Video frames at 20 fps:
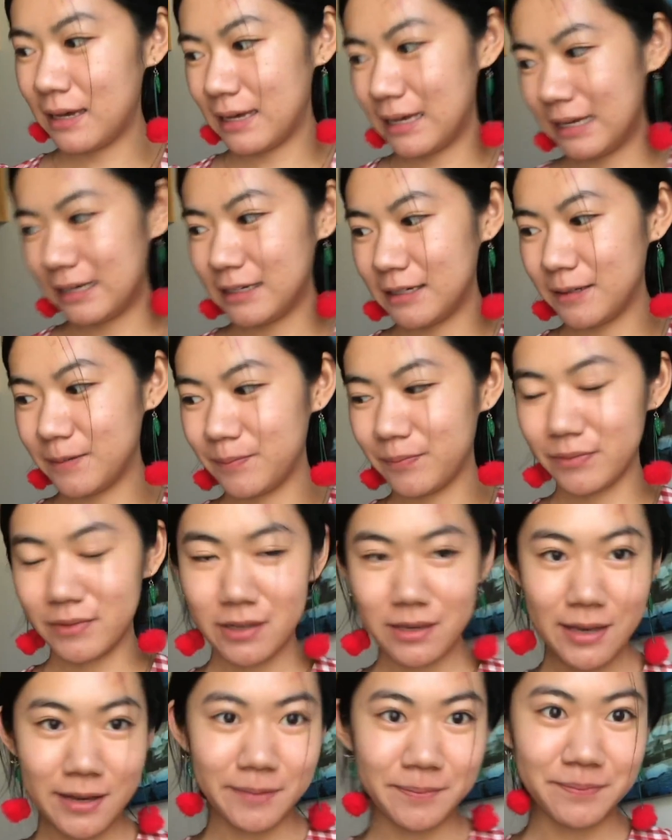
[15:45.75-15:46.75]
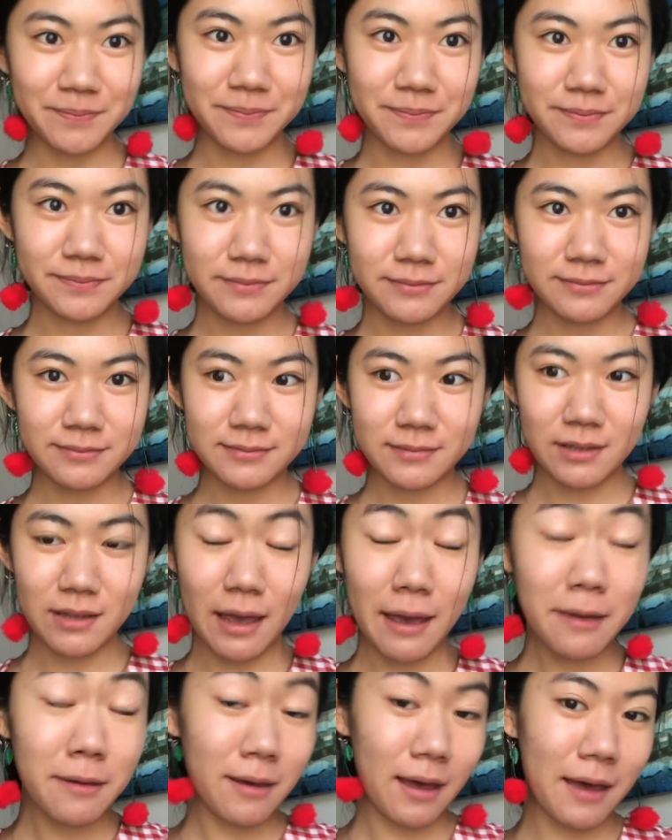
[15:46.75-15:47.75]
Yeah,
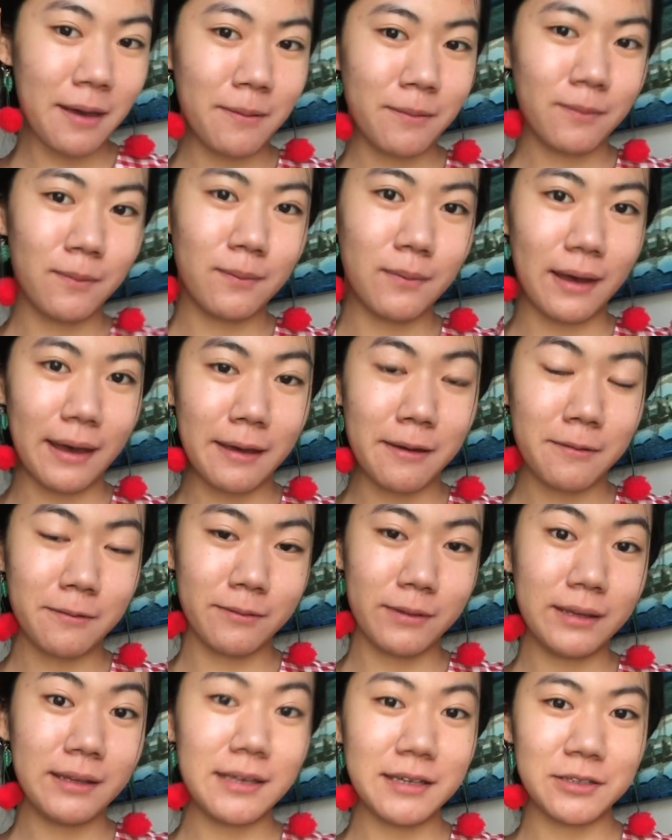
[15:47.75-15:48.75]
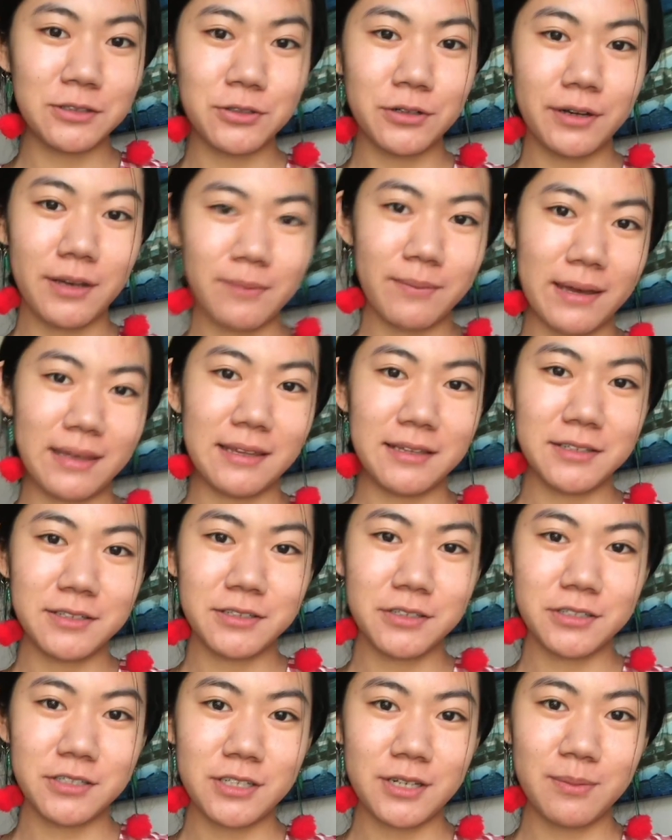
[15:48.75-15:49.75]
I'm really enjoying my
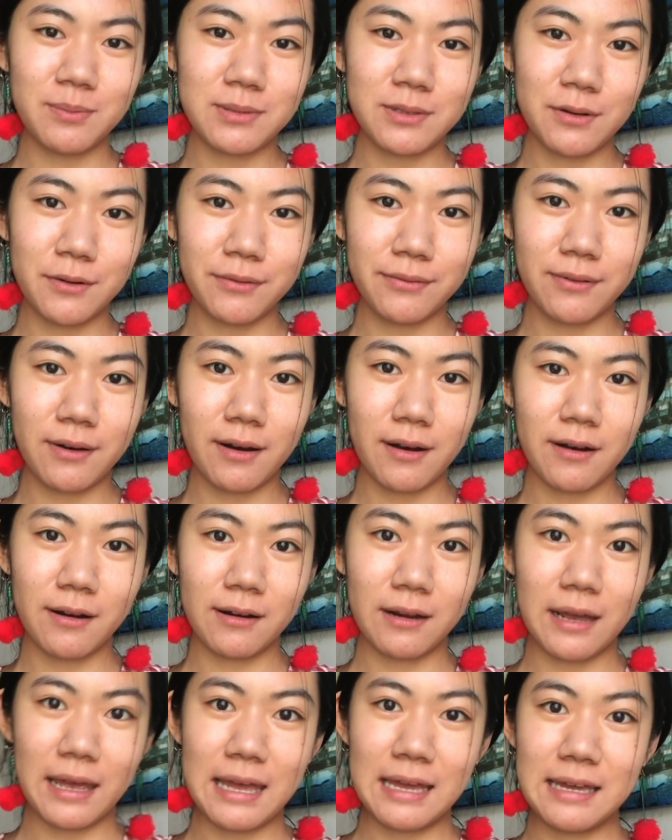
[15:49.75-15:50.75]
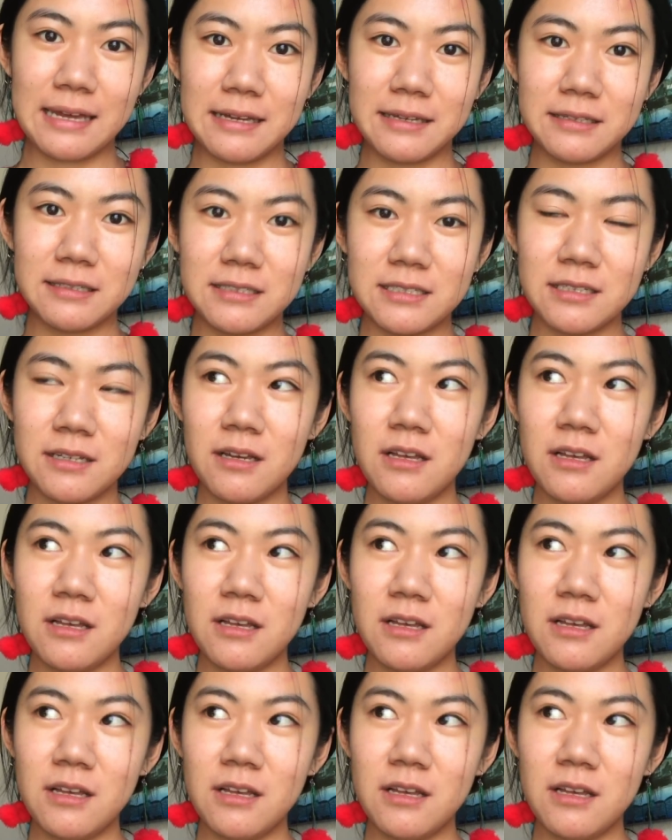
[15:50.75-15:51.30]
internship so far, and